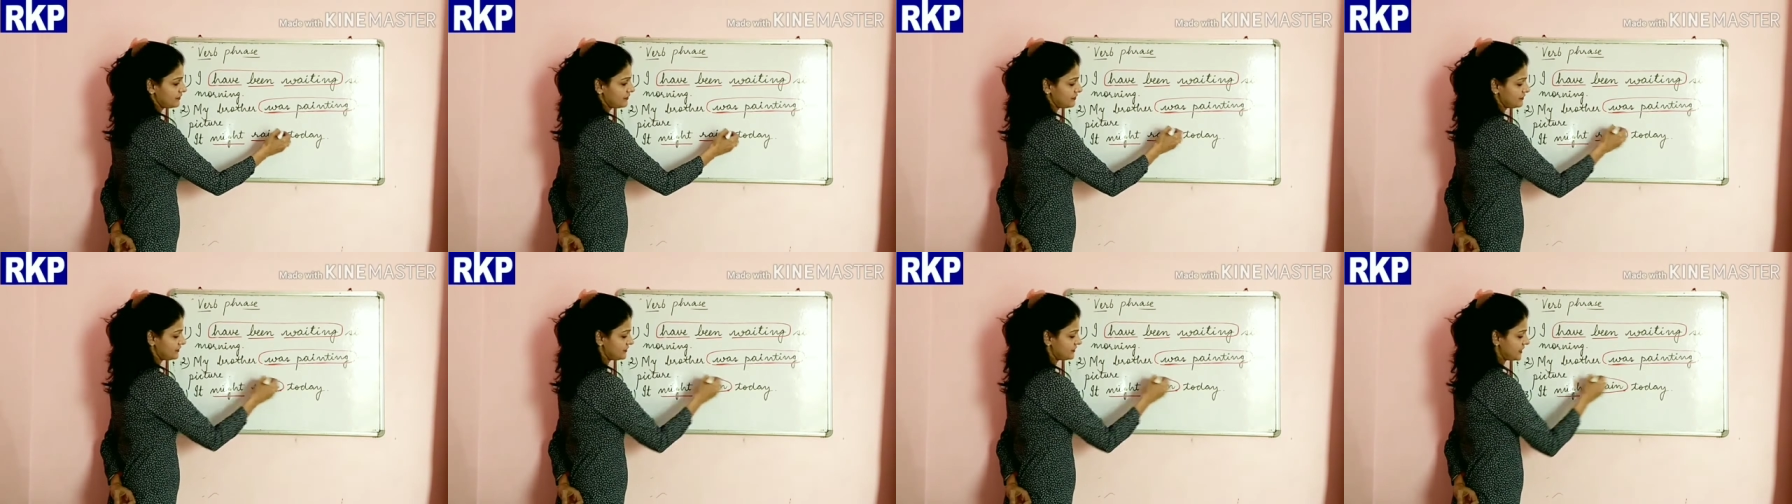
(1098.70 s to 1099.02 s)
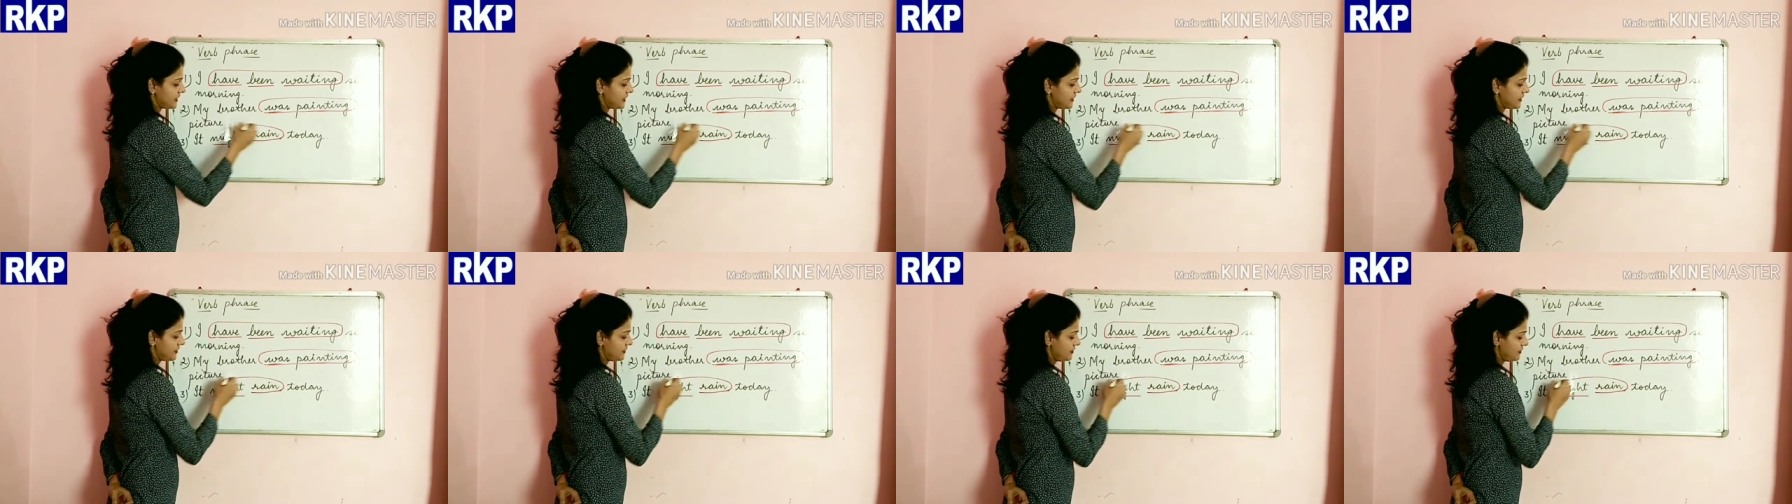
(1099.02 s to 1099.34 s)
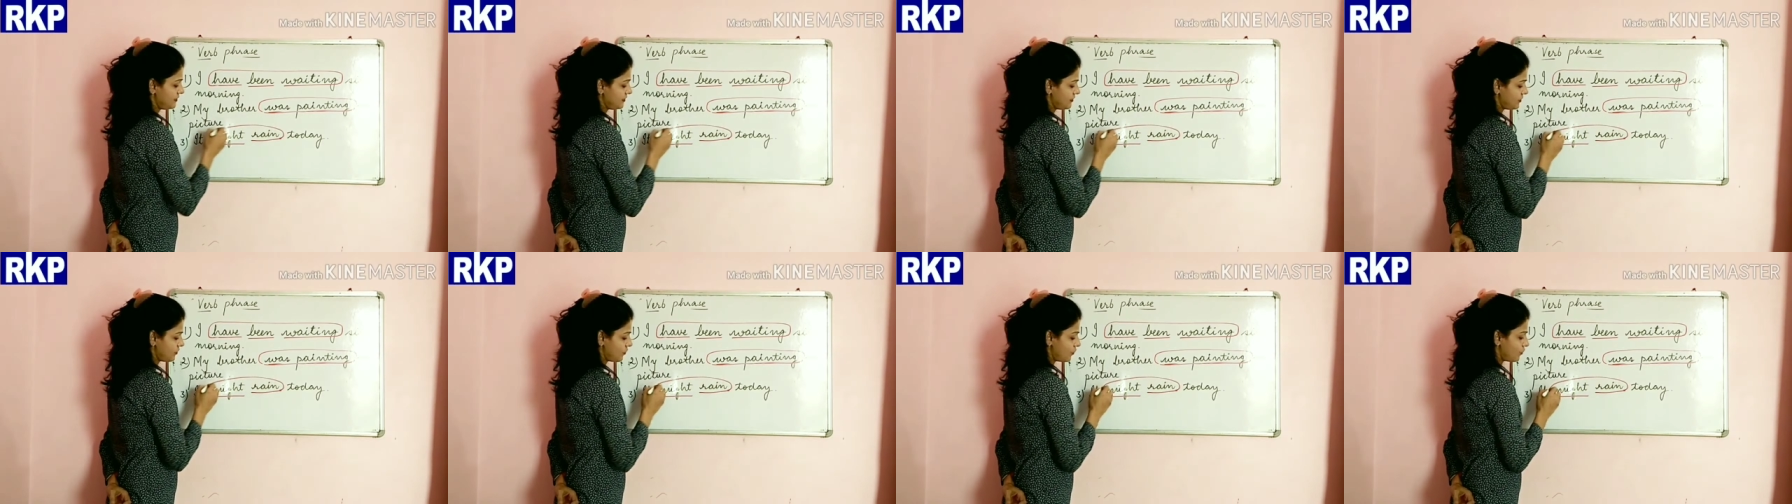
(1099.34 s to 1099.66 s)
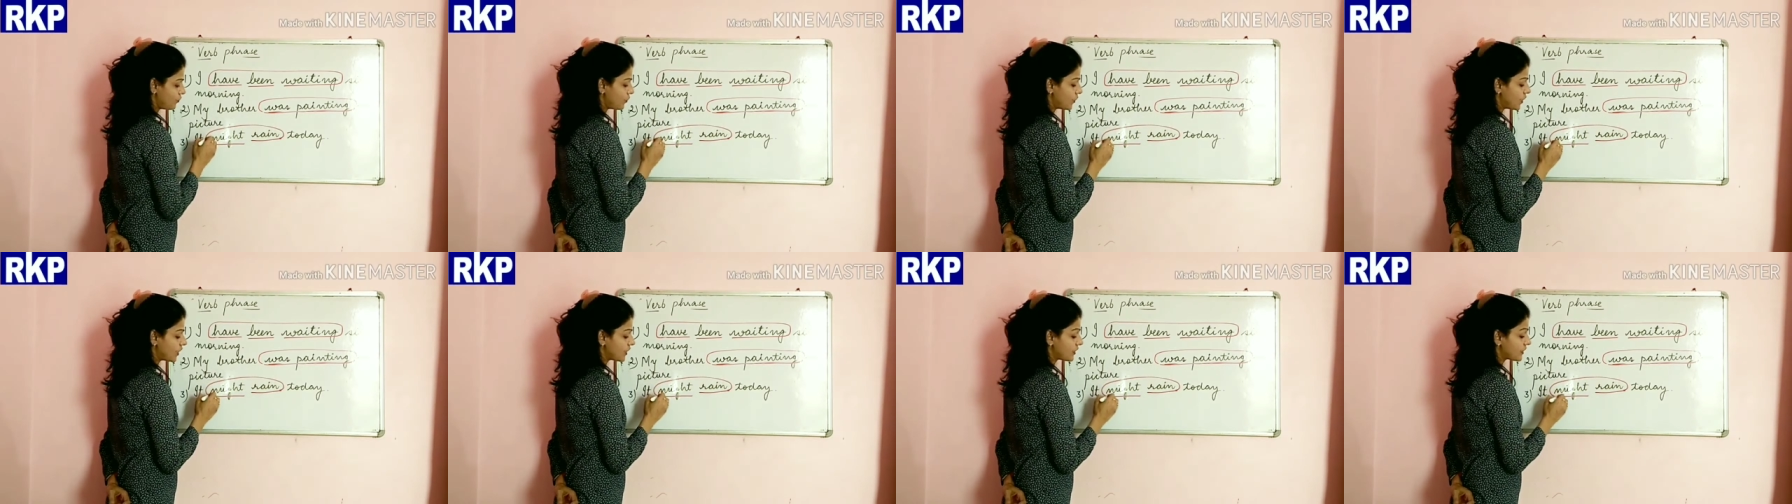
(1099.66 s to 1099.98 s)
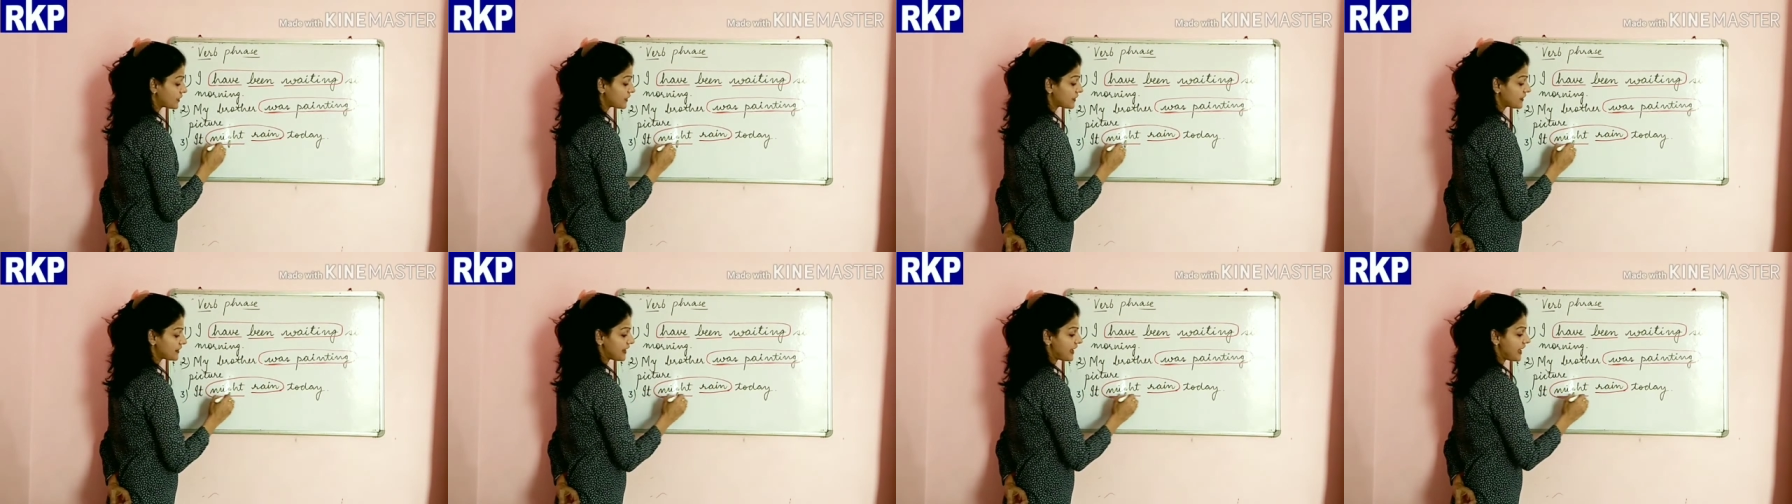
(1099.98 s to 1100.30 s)
they
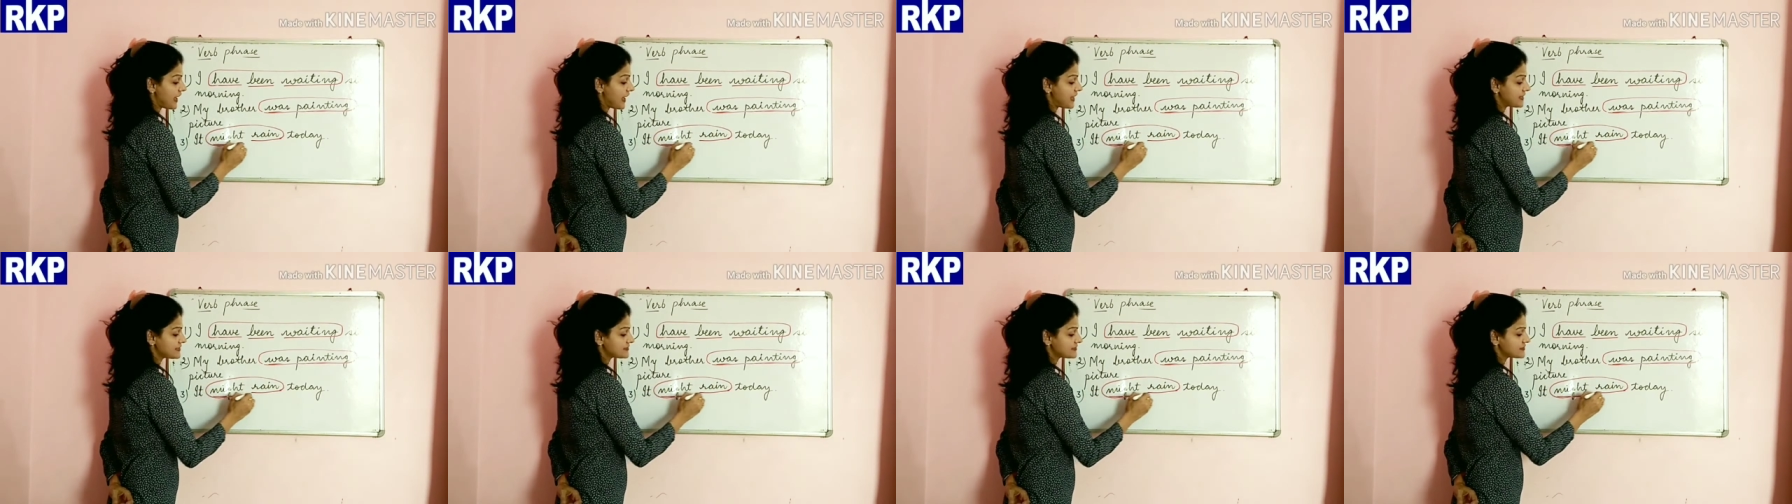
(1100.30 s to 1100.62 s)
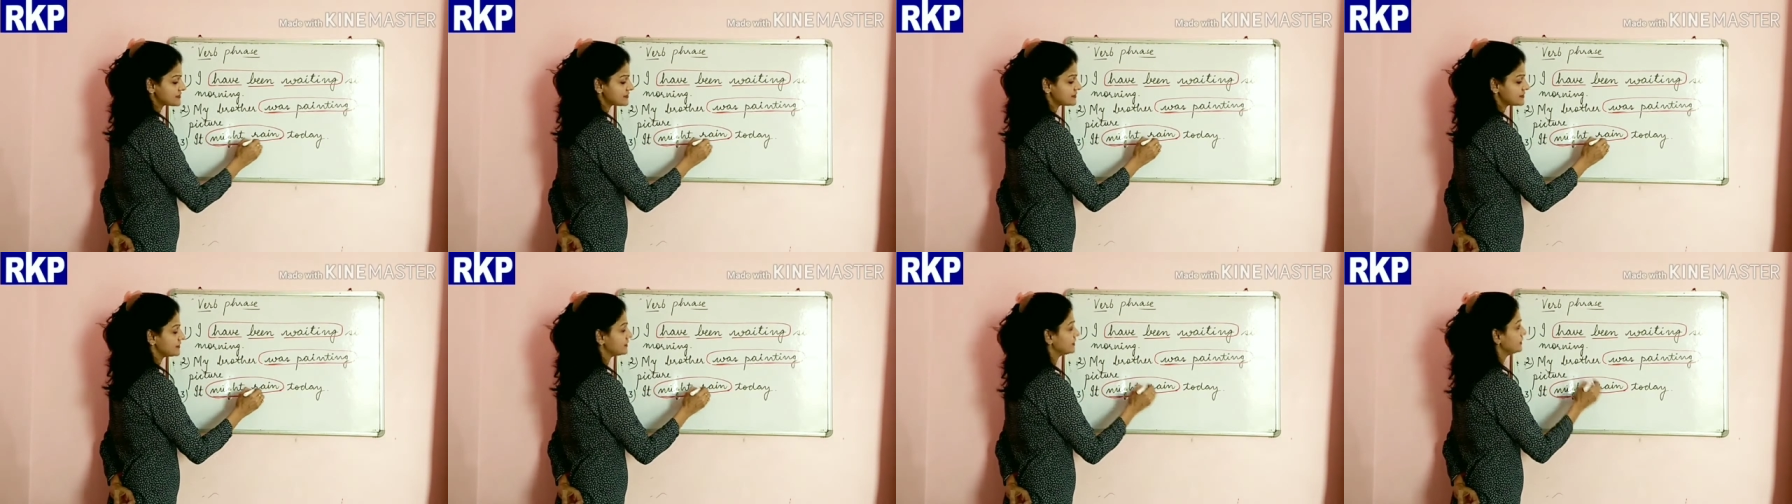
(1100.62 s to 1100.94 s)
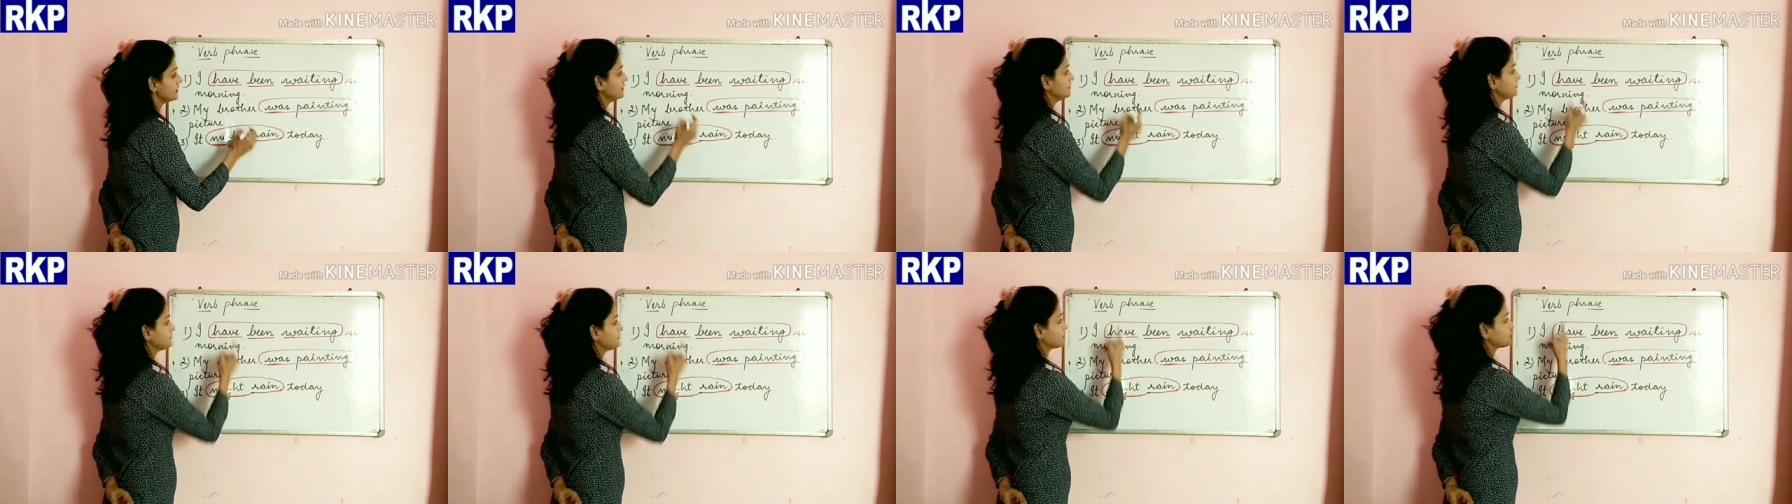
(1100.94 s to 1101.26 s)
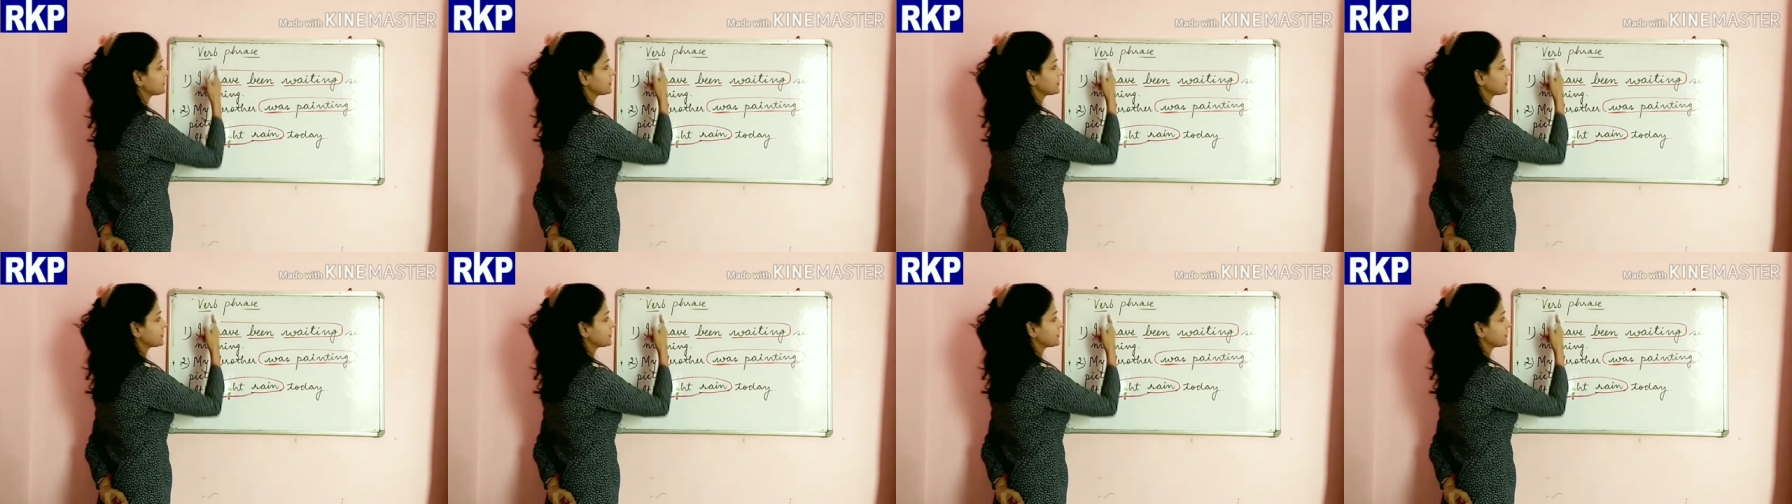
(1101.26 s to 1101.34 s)
work as the